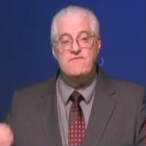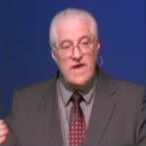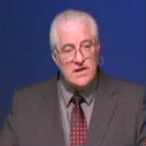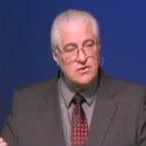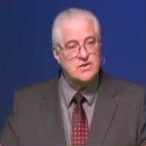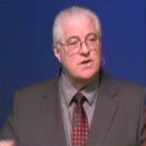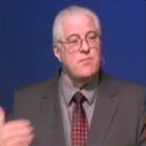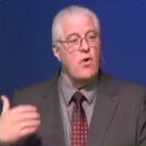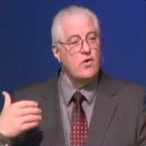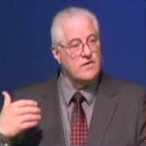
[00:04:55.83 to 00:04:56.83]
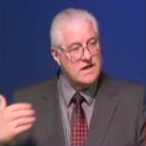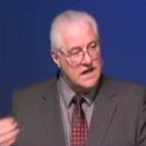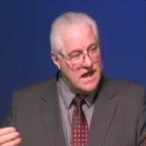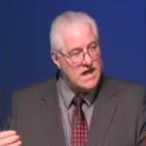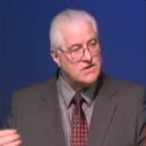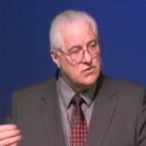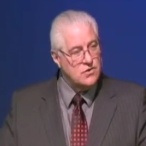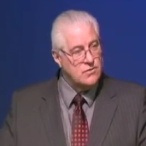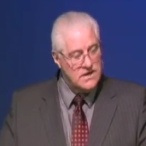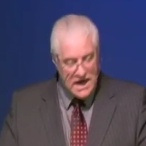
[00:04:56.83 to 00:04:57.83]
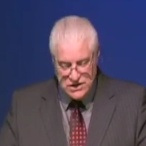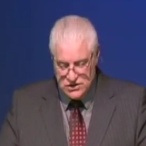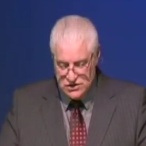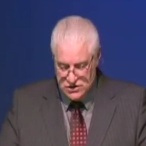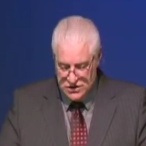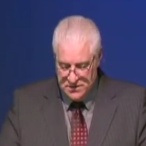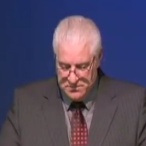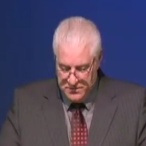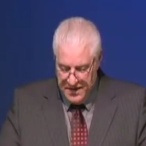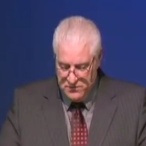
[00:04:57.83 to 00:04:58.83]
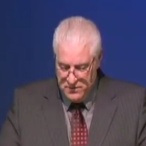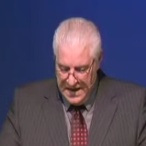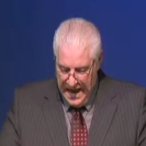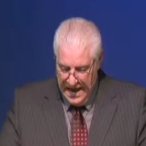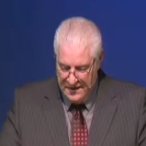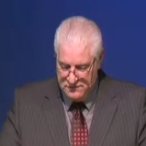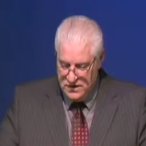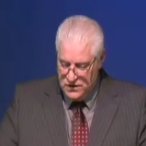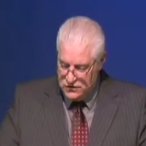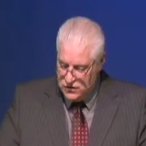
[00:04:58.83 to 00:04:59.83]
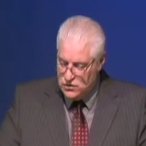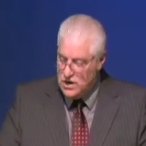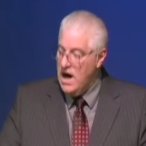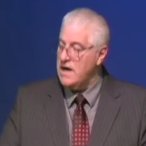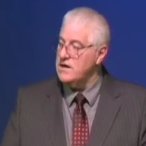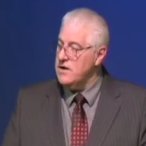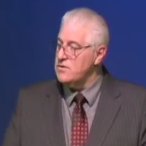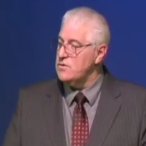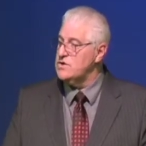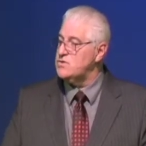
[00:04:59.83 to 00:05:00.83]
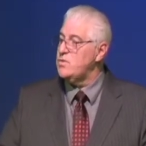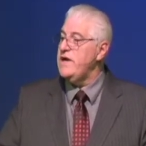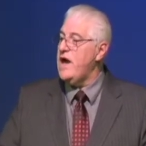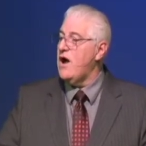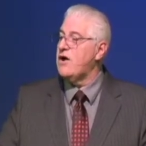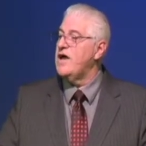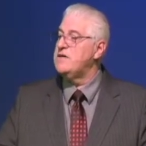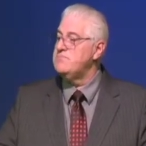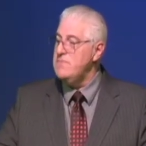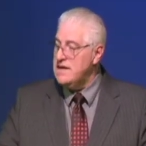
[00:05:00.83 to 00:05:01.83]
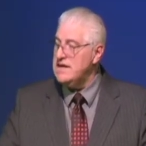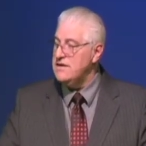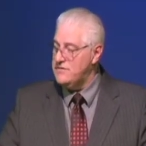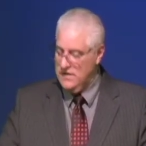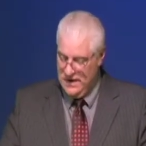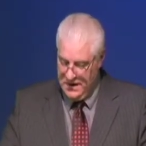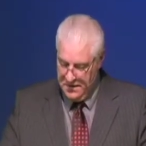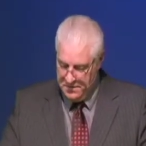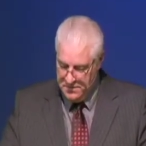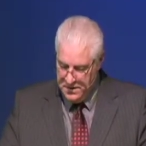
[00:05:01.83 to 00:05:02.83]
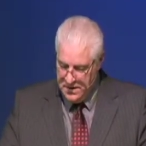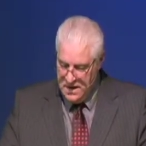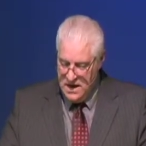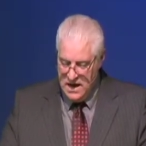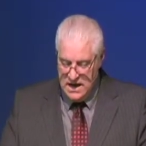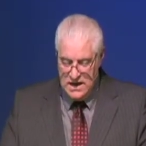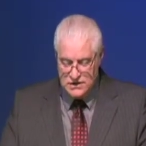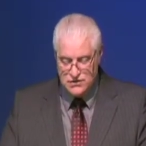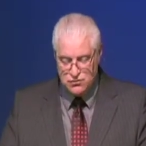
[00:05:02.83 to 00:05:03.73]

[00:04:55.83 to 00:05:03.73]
fellowship or the connection or relationship that we have to God. In other words, we are admitting to Him His